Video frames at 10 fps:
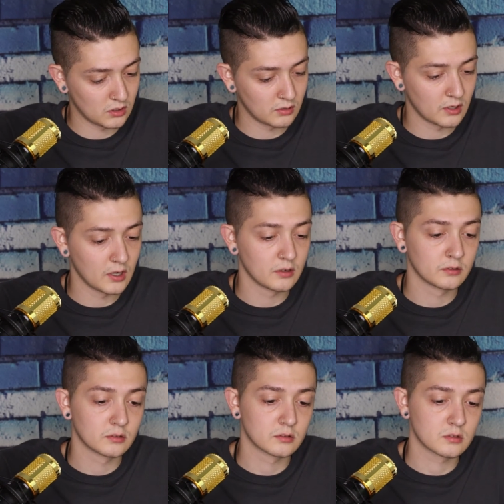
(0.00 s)
Alright.
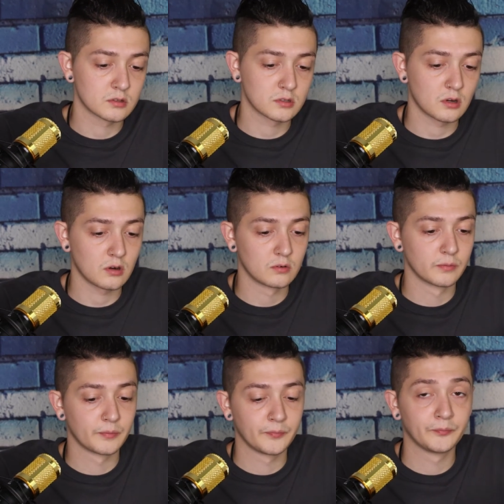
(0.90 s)

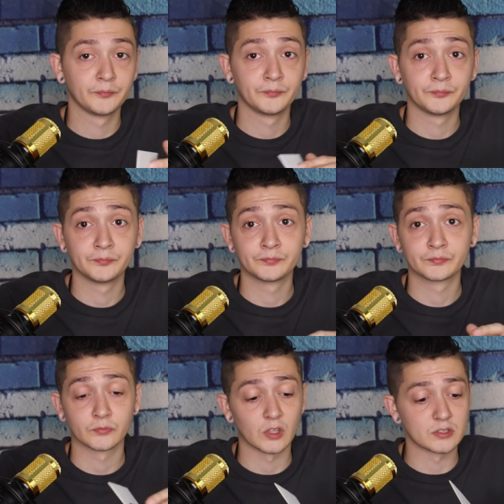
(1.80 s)
So,
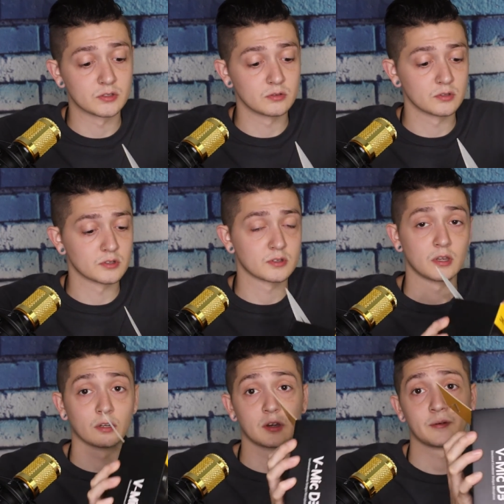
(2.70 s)
let's do this
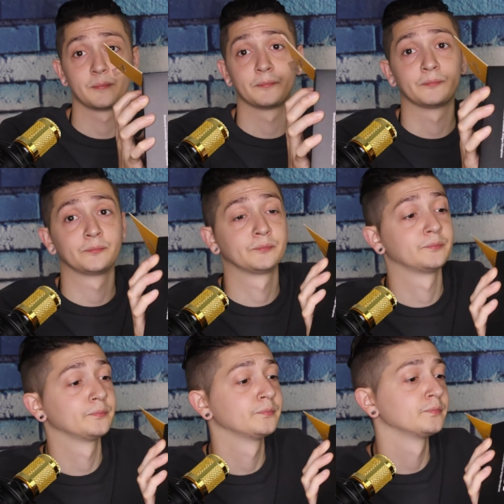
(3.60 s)
thing,
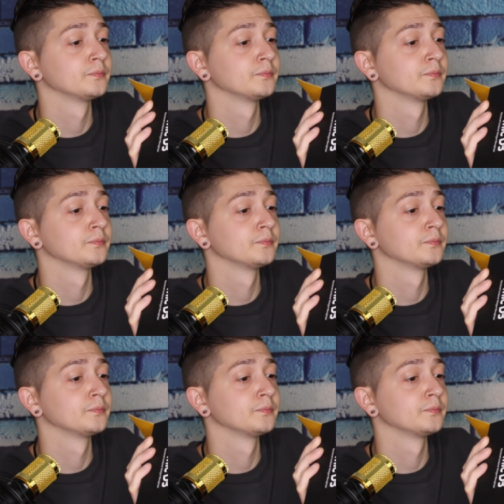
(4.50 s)
huh?